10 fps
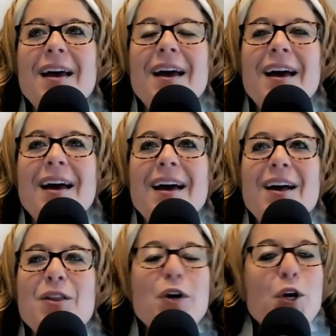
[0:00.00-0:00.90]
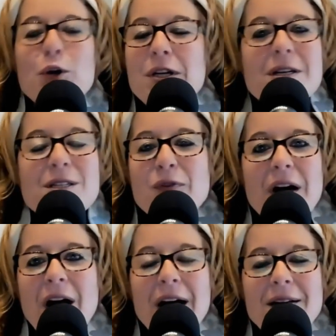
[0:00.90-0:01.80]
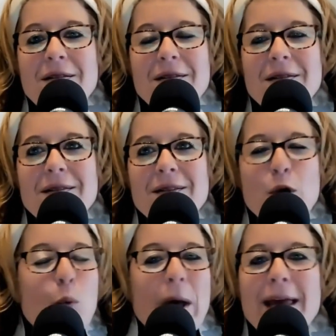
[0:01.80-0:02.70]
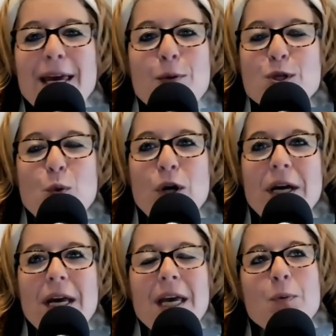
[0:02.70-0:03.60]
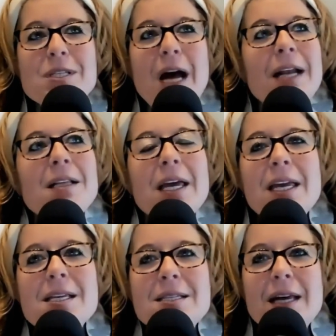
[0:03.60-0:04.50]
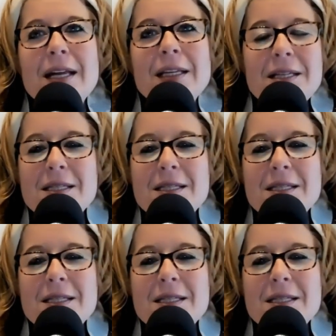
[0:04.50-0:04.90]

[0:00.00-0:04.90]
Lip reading: The goodness of God, the way he was working, it was kind of like he said, listen,